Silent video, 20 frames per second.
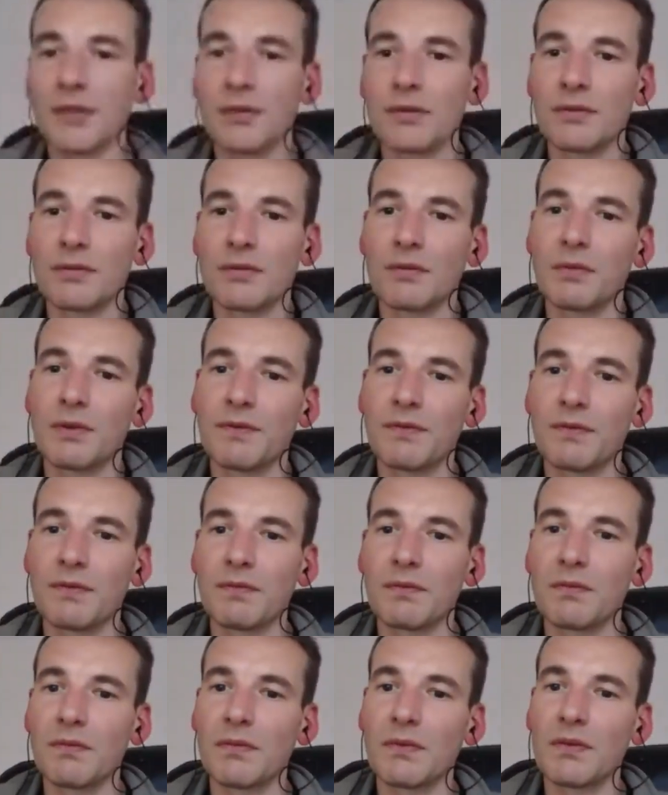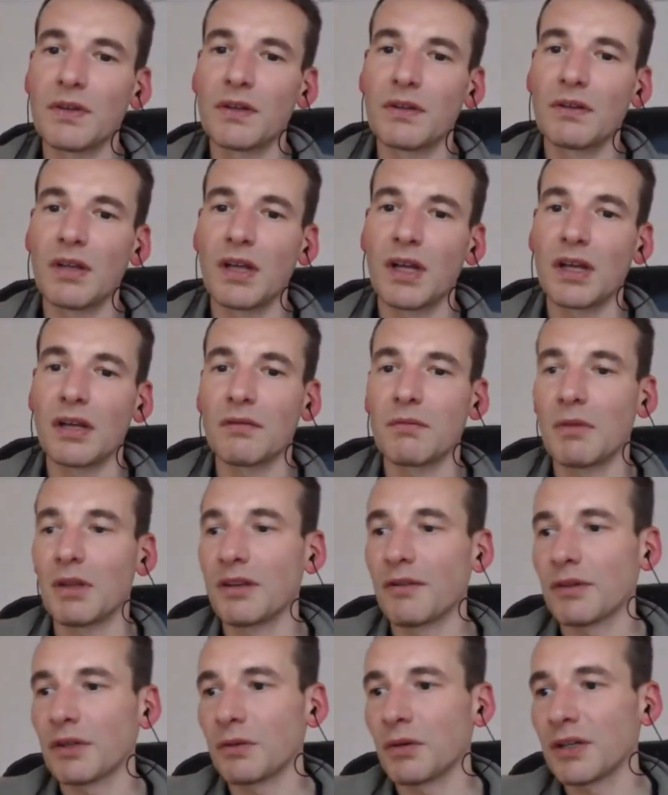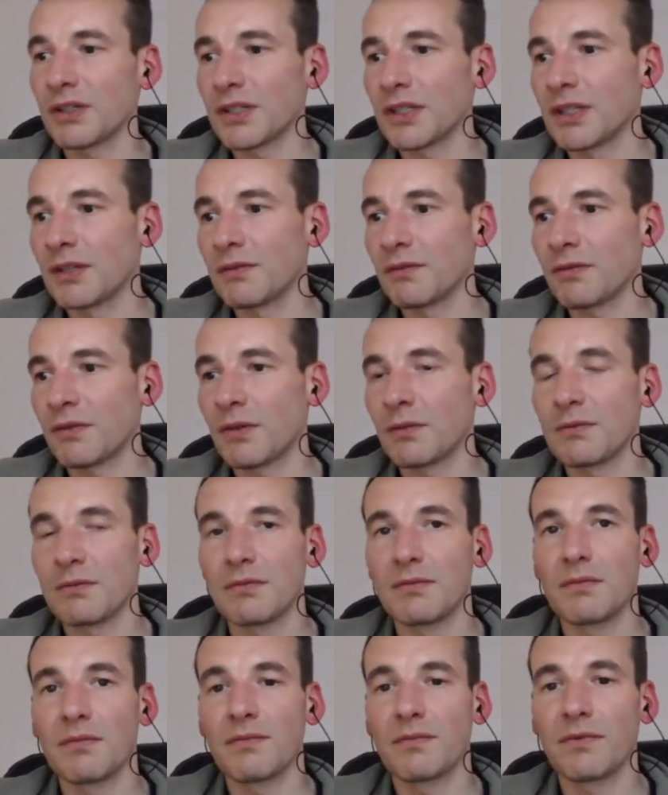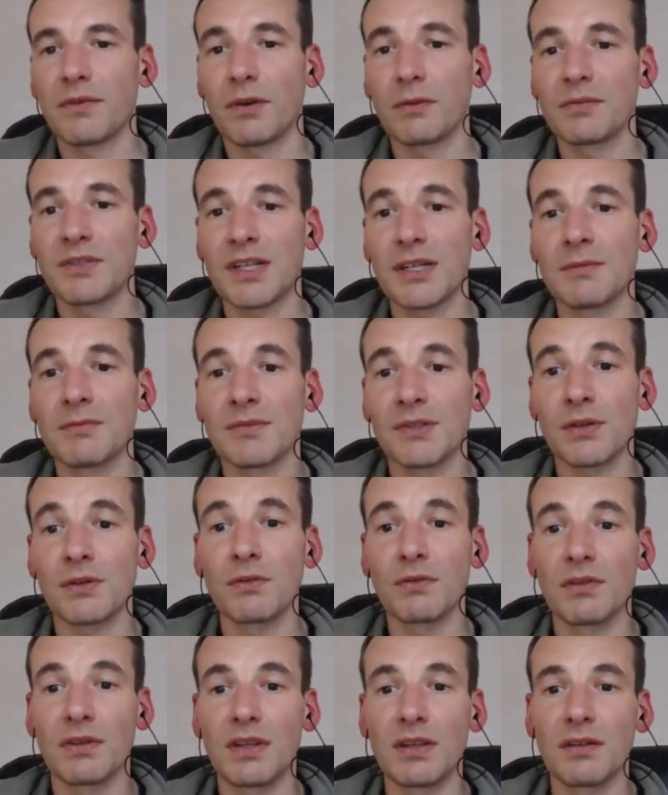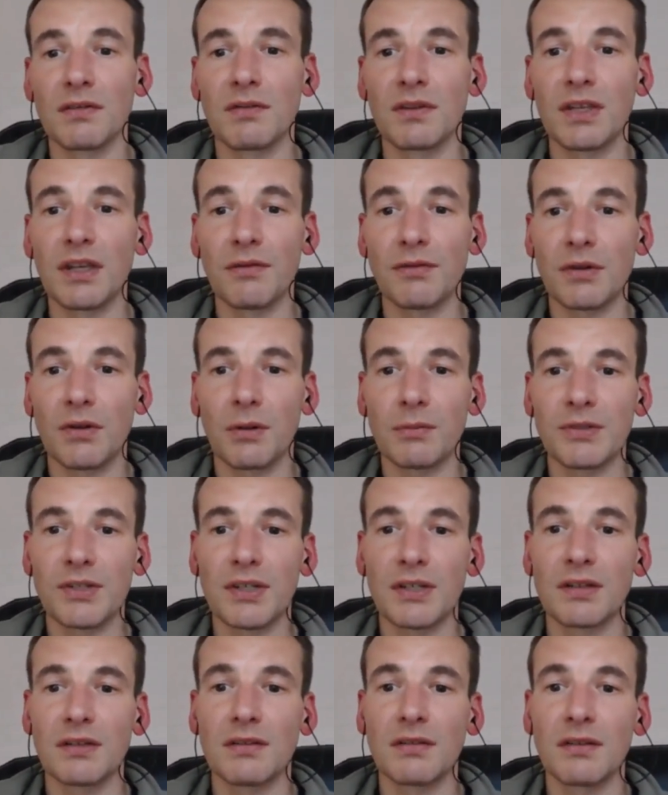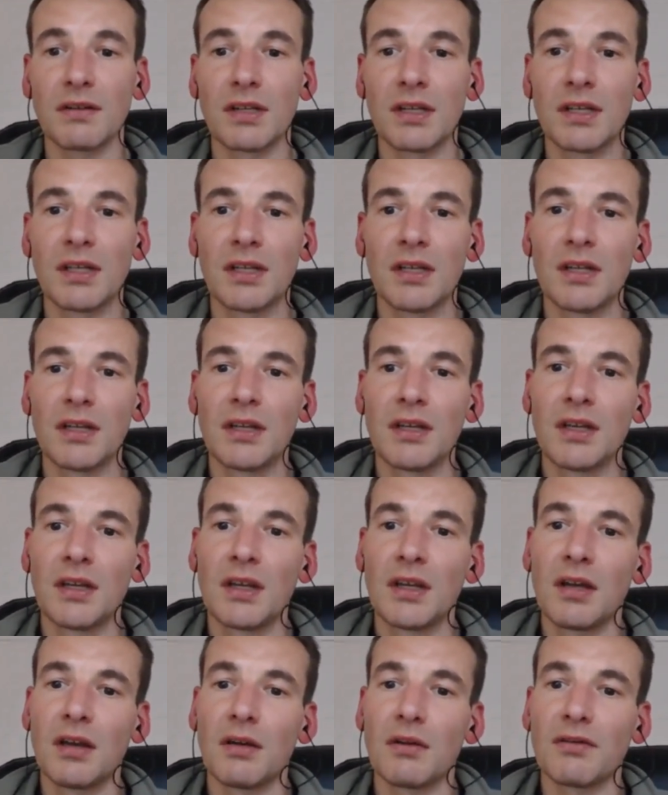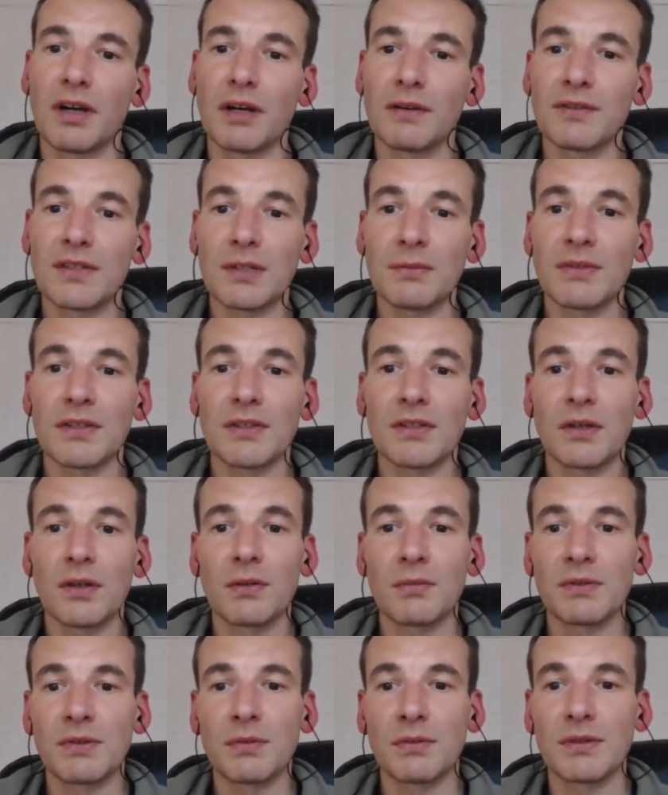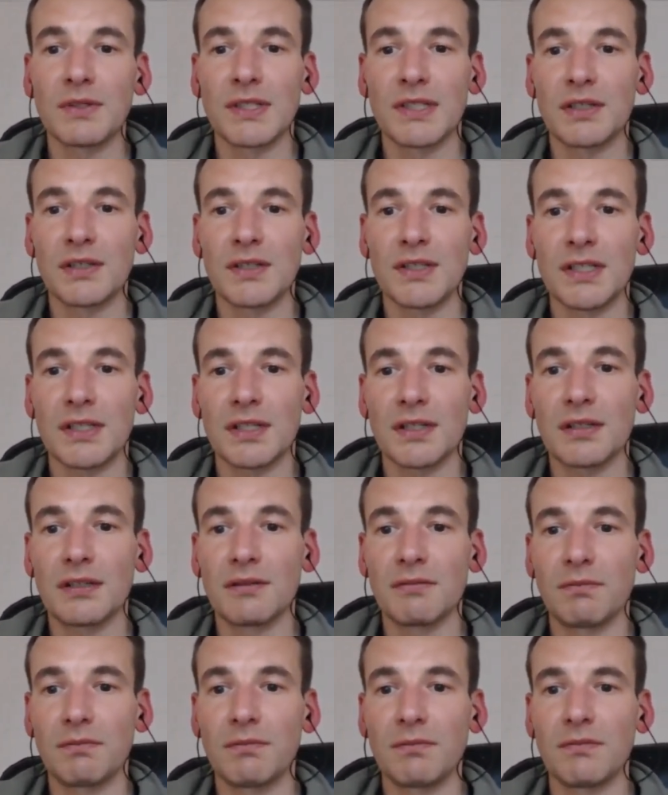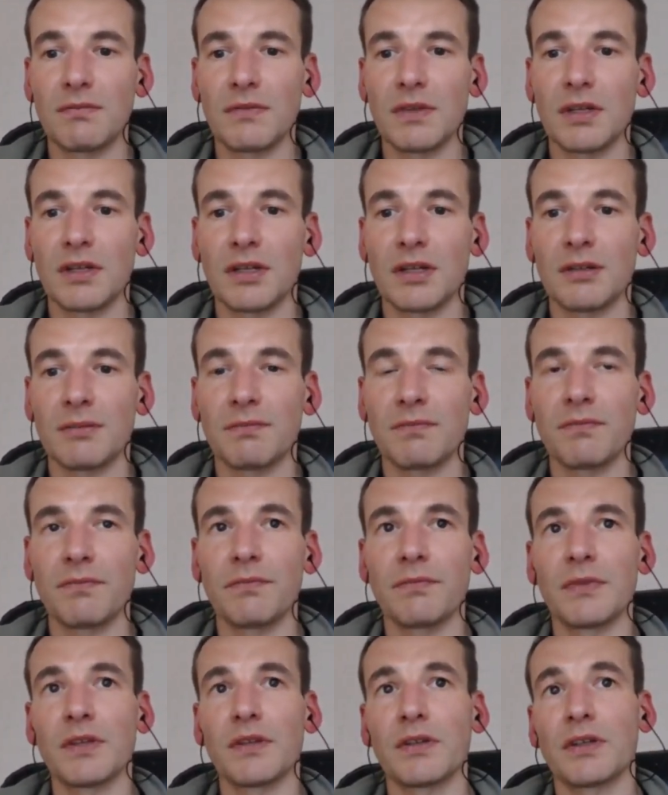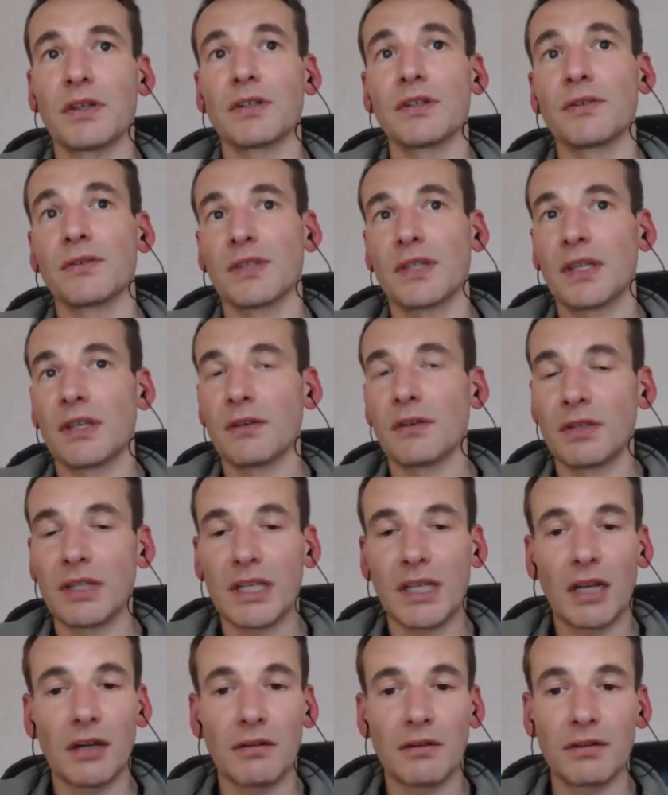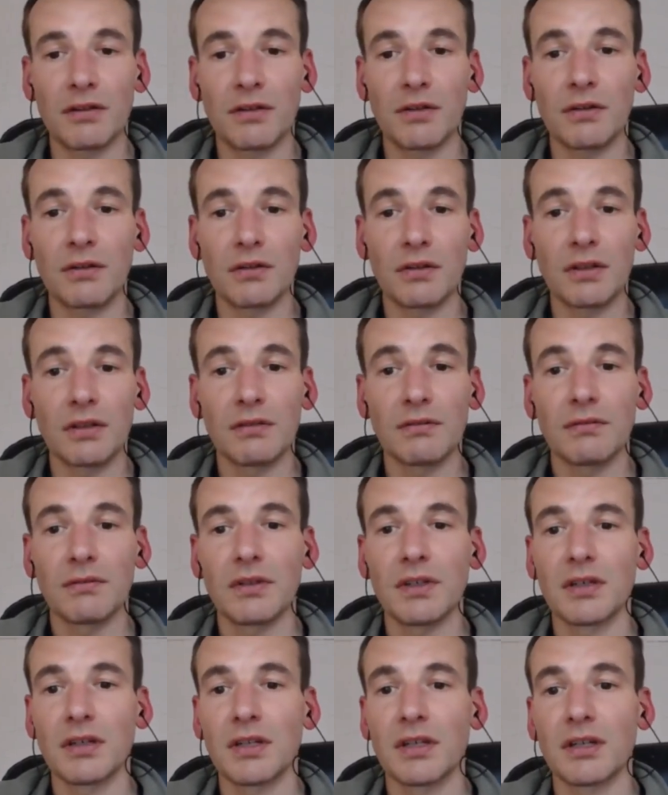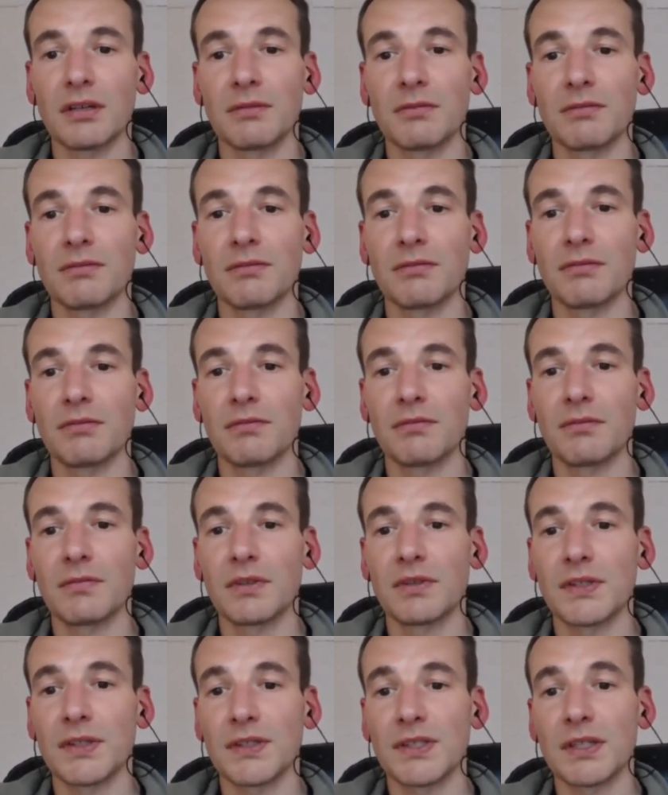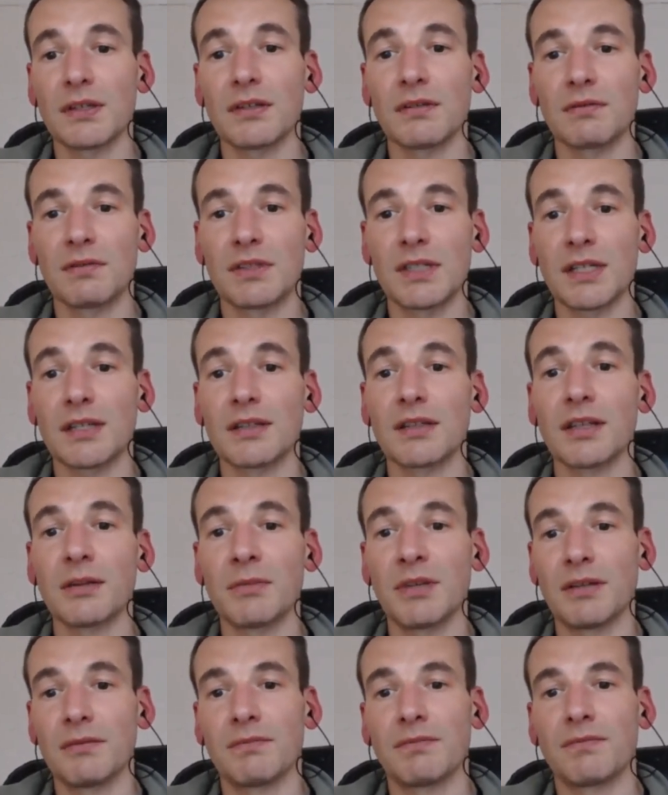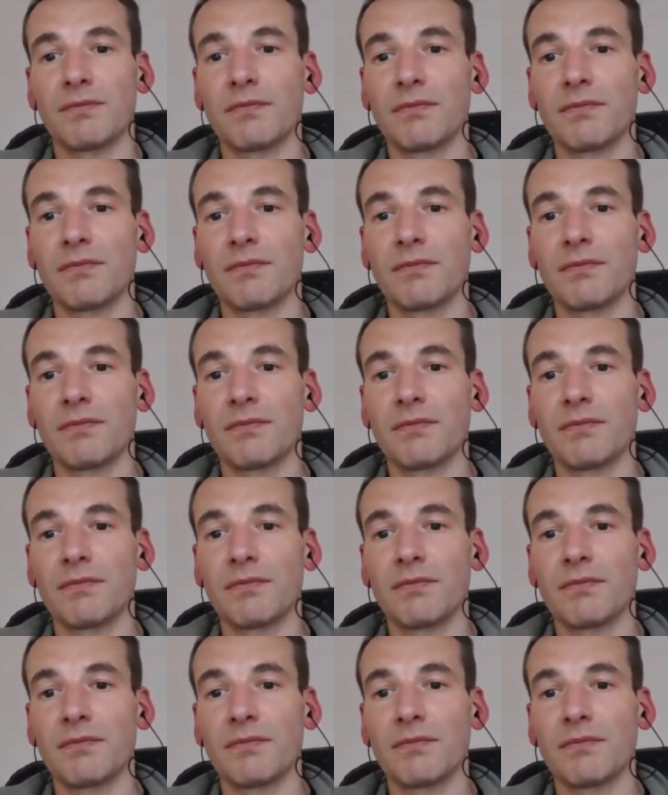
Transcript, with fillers: so we've uh, another question in from, from Tim. So the, the other option around some of the scopes was just to, um, you could use the only current doc um, just to, to limit